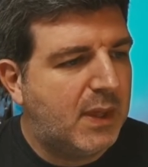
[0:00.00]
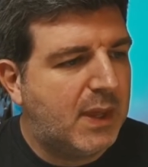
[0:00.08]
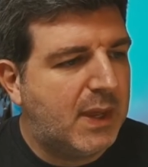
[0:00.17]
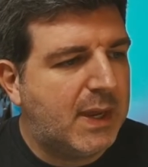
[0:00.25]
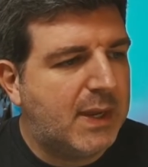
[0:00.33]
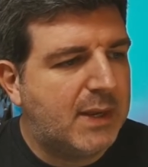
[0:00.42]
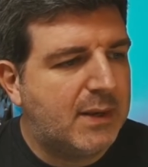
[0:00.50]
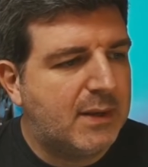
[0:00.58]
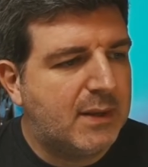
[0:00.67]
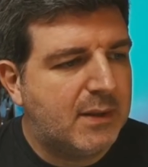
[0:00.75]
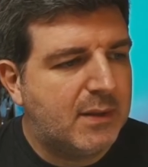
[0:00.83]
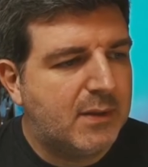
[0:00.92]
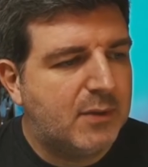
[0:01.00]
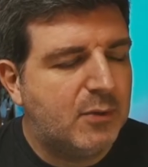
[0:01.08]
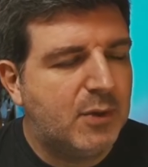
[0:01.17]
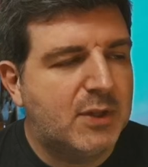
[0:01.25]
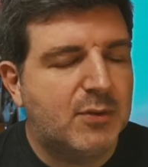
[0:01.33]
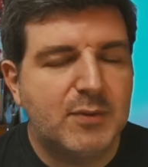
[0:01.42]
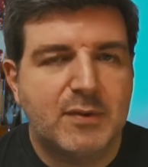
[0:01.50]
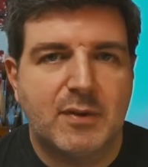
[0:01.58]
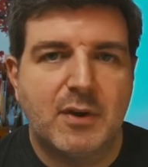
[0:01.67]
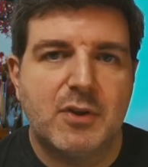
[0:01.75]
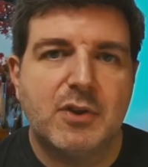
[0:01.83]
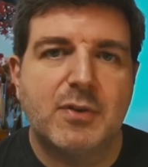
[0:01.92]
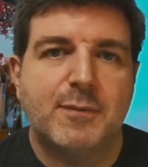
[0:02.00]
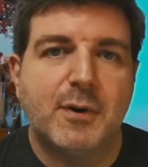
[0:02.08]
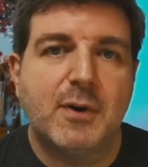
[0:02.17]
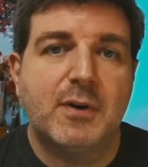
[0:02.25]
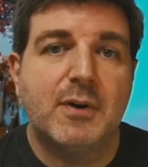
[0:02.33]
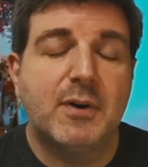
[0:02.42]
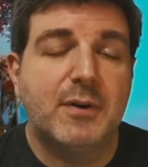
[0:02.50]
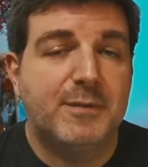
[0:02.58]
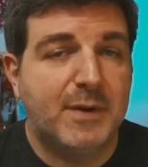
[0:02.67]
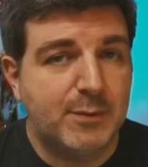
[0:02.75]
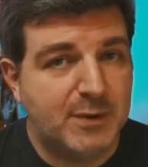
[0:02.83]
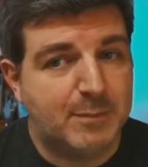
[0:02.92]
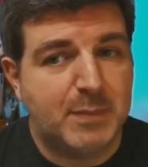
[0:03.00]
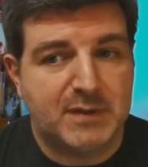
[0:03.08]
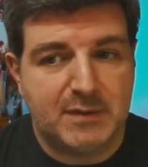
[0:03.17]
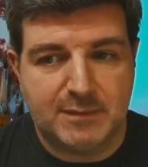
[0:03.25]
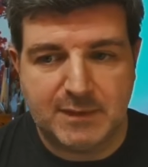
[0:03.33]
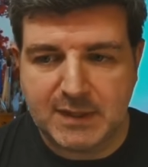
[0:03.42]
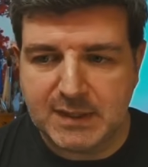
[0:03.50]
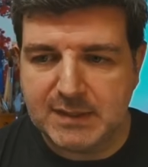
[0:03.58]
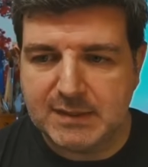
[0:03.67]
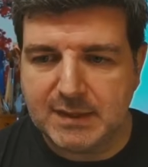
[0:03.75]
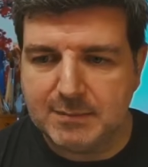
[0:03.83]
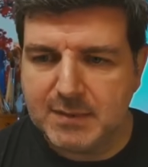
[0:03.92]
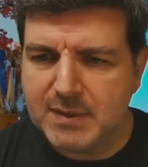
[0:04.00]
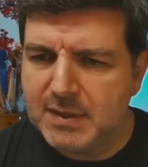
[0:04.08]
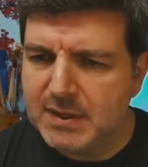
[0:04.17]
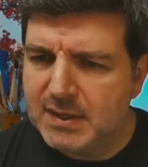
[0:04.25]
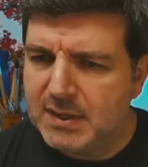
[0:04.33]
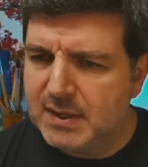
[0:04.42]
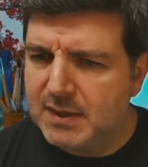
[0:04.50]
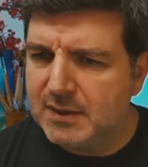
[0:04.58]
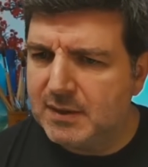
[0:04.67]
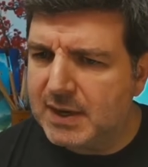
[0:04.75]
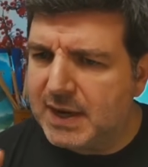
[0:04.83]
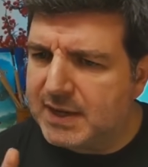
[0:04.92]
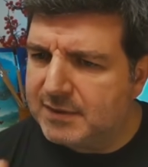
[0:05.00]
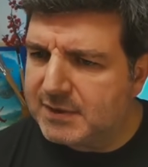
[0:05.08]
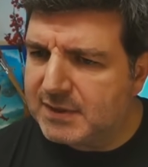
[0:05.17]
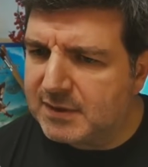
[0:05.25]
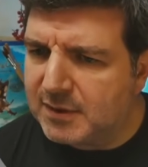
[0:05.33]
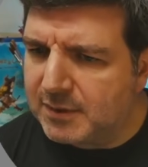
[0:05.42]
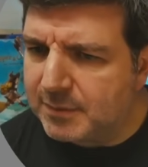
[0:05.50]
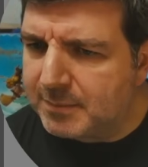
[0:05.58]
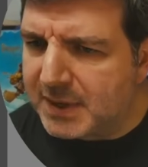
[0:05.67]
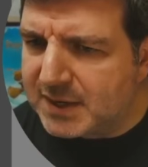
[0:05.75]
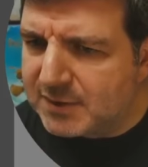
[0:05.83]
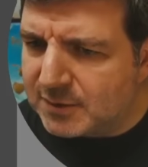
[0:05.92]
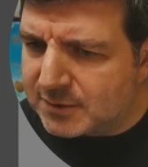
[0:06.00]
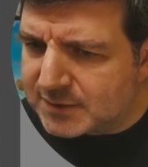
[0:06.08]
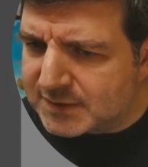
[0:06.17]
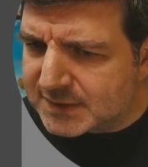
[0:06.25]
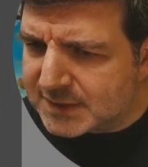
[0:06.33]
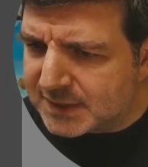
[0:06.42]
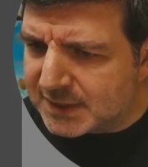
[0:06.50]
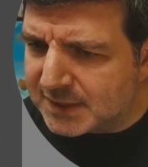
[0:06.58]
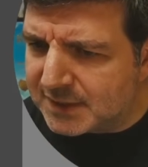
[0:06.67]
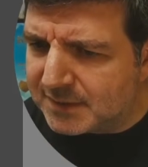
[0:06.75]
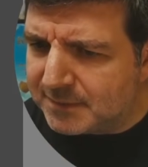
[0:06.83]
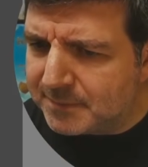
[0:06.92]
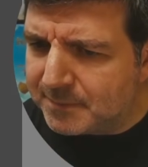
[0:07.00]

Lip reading: And you need to search for a very specific item. I have it on my notes here.